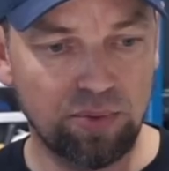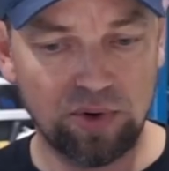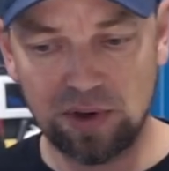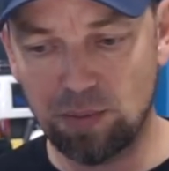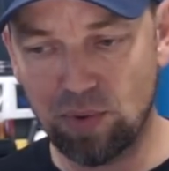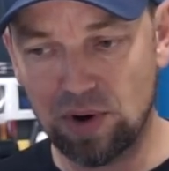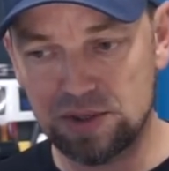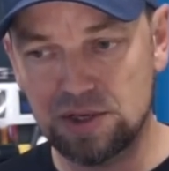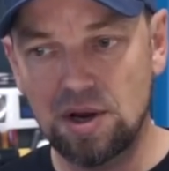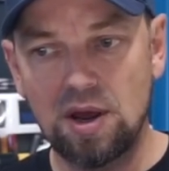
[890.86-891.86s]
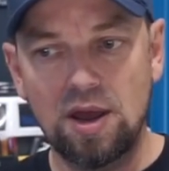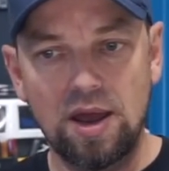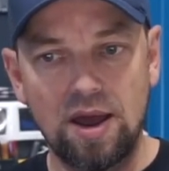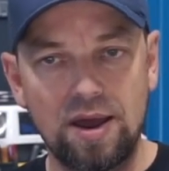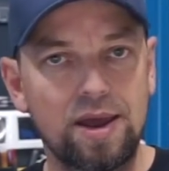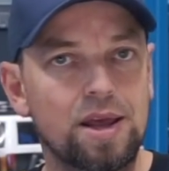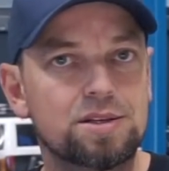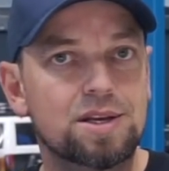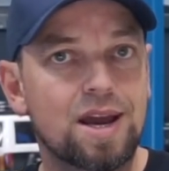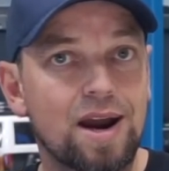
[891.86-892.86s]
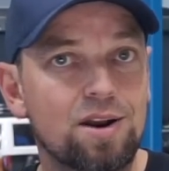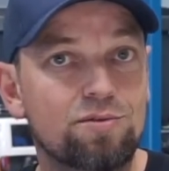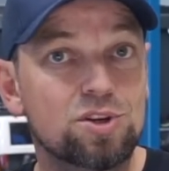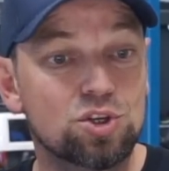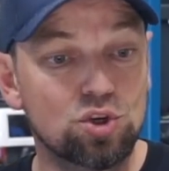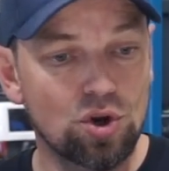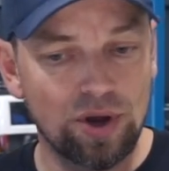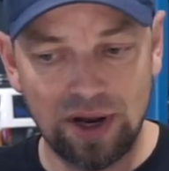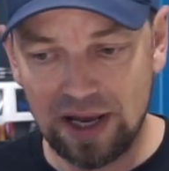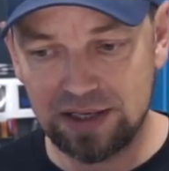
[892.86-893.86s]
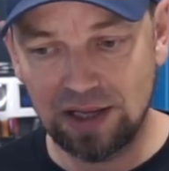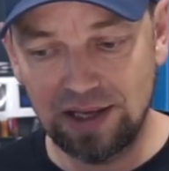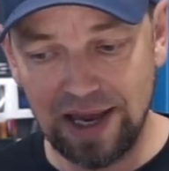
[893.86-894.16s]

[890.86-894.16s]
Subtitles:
printed parts, it is kind of as good as it